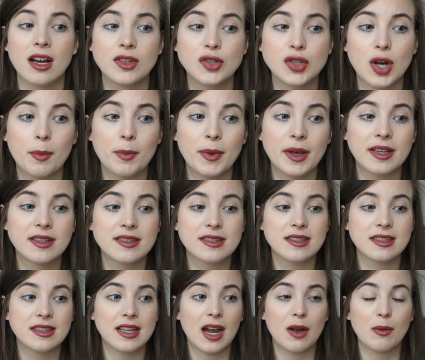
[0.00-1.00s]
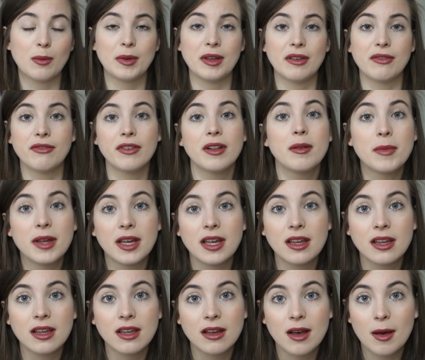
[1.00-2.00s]
topics that I will be
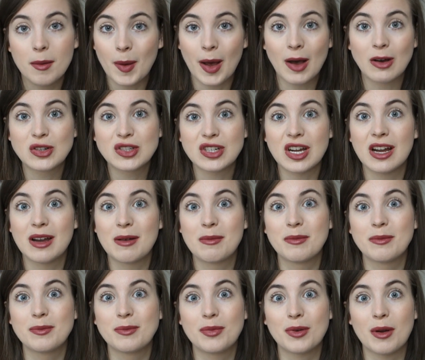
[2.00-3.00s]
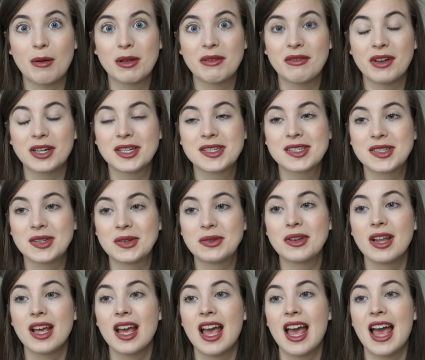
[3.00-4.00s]
filming about probably very
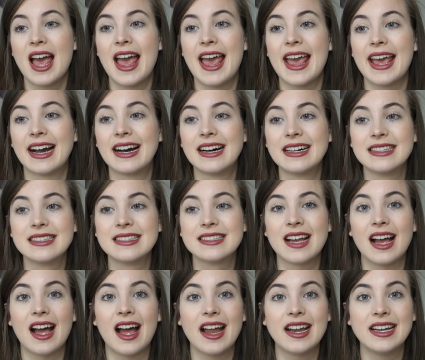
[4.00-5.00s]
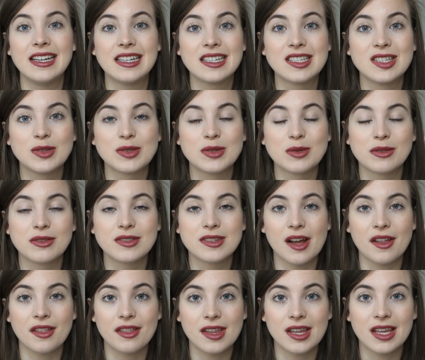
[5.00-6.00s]
soon, and I needed to sort of
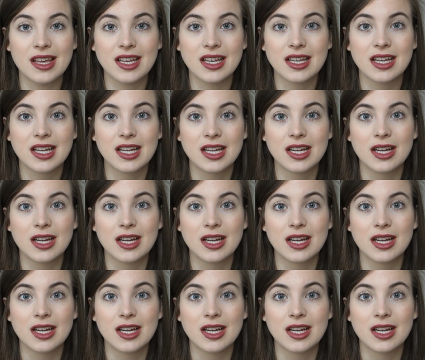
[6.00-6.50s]
start thinking